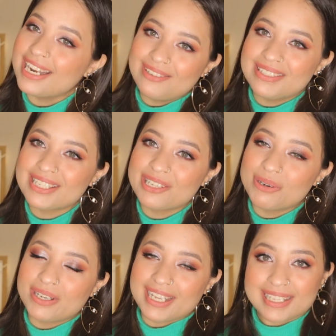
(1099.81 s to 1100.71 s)
And I will see you
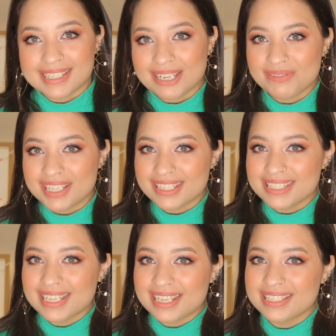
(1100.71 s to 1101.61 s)
all next time. Till then,
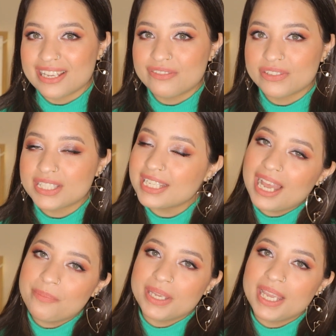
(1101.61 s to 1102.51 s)
stay safe, stay
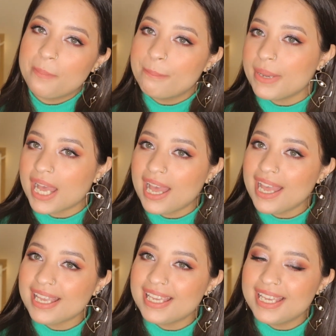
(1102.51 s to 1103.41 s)
happy.
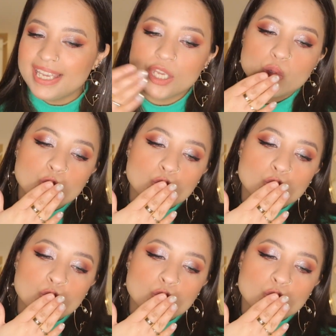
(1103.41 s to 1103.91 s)
Bye.